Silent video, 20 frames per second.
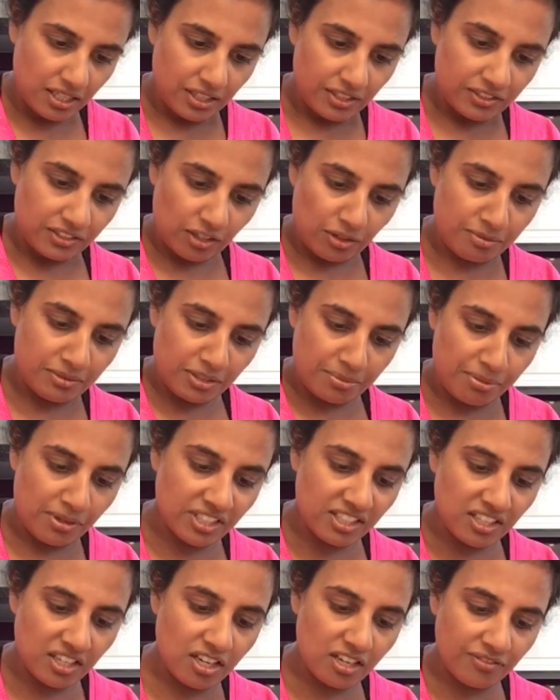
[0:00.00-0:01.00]
So to
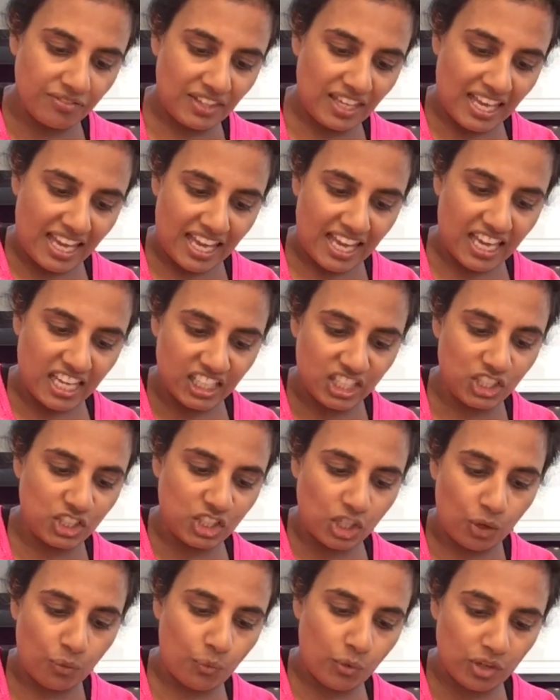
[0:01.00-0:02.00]
preserve the air, you
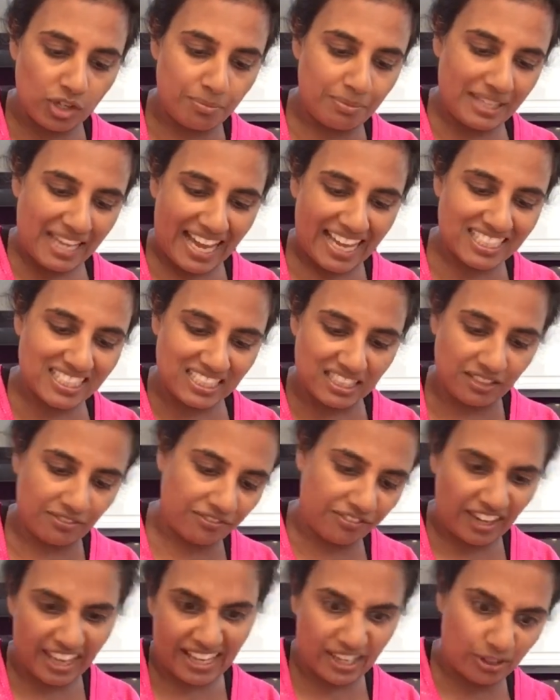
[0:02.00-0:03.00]
don't want to be adding the
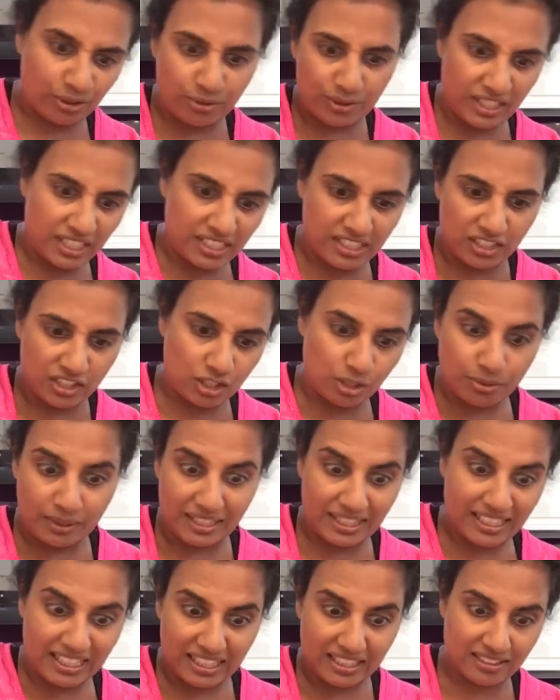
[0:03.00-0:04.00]
flour in and doing
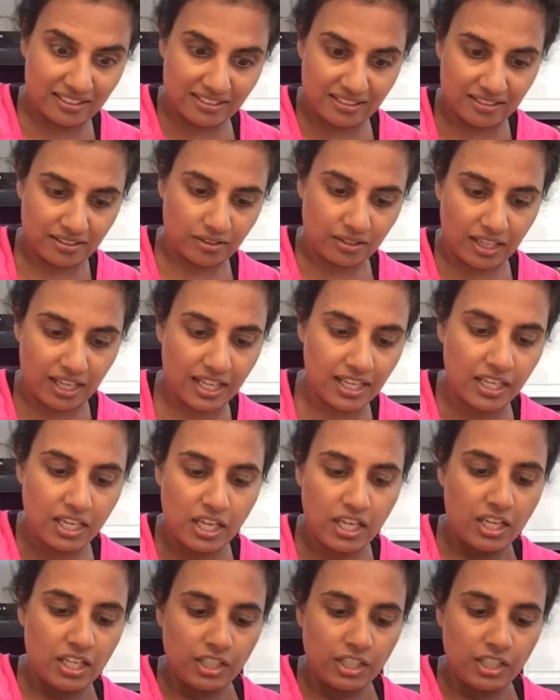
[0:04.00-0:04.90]
this, okay?